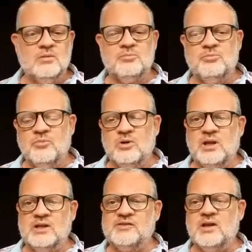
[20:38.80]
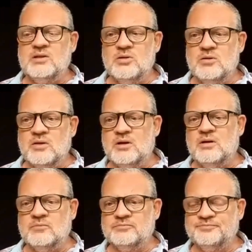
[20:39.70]
then let's get
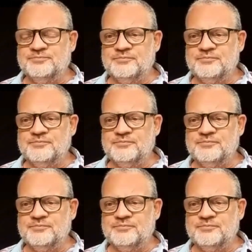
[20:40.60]
to